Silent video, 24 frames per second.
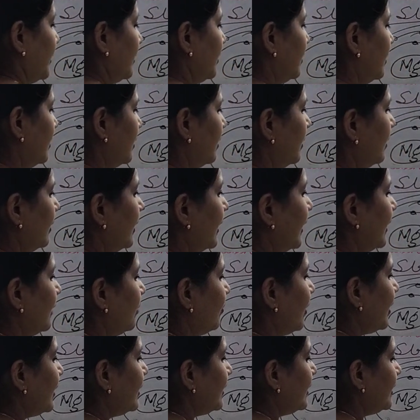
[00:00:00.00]
here and
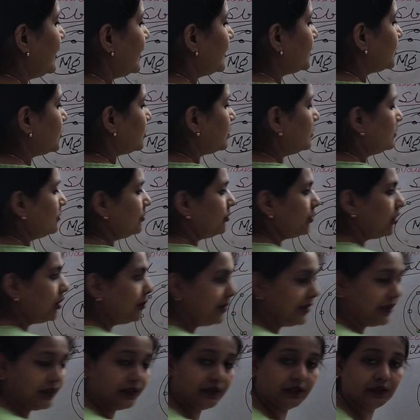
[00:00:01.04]
1 electron from
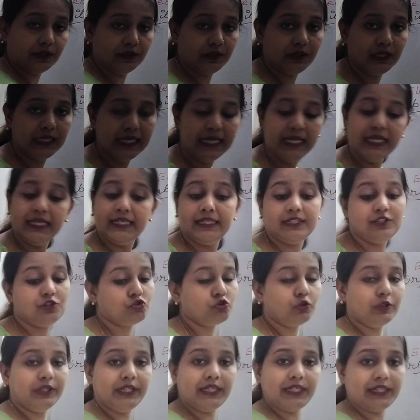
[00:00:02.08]
here is
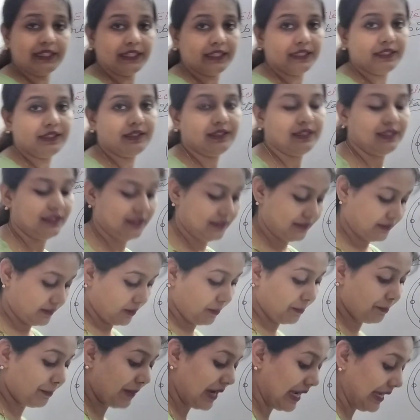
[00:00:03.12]
donated
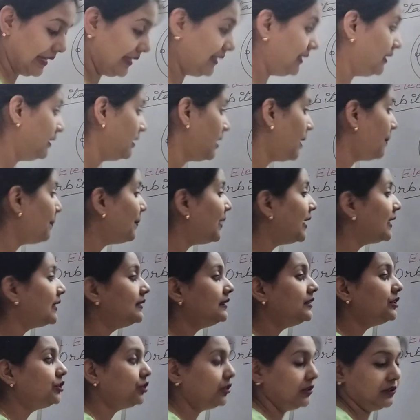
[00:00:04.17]
by
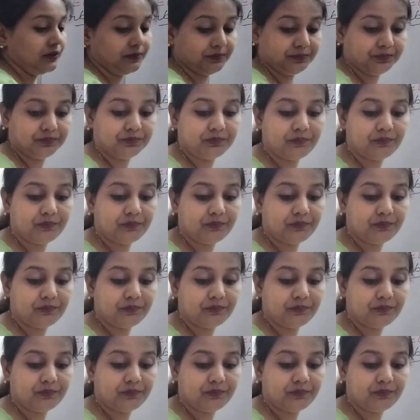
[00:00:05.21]
magnesium,